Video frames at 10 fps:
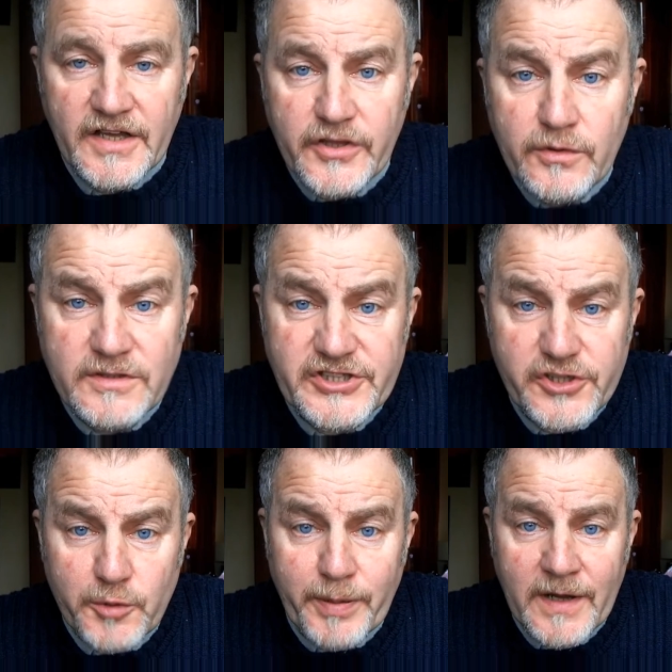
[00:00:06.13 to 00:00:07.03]

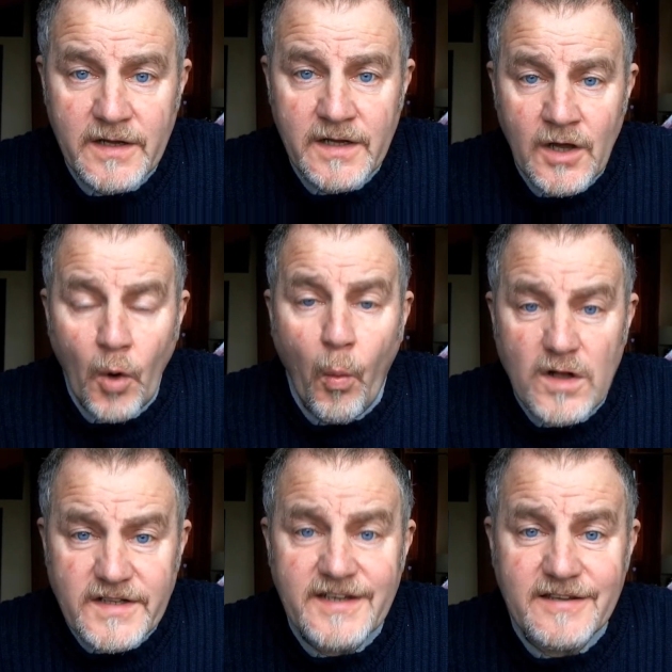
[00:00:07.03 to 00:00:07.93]
YouTube!
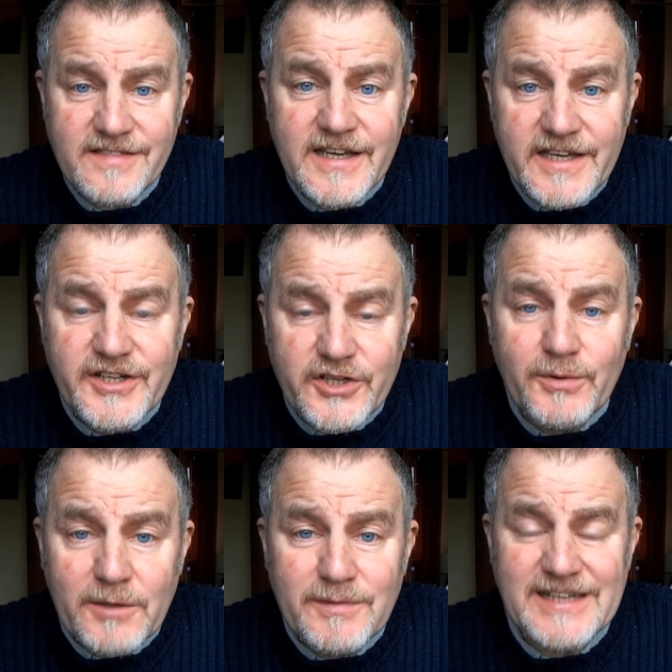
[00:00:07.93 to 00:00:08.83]
What do you think you're
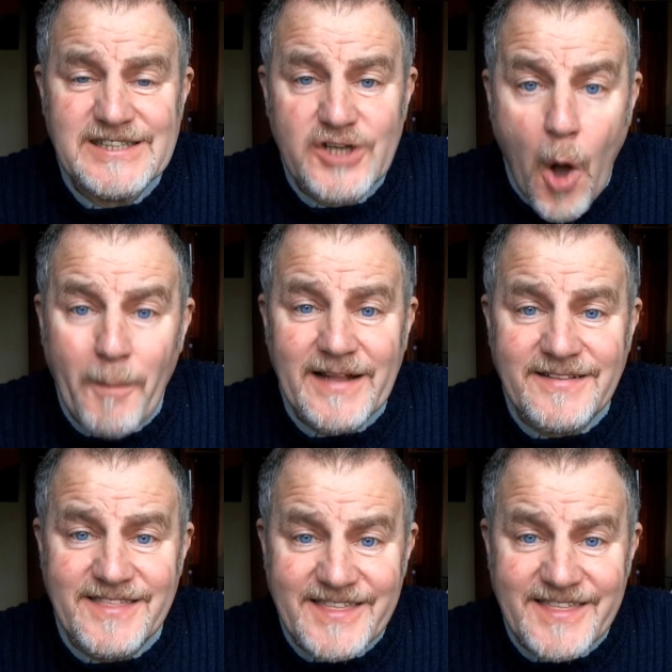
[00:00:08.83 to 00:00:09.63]
doing with this comment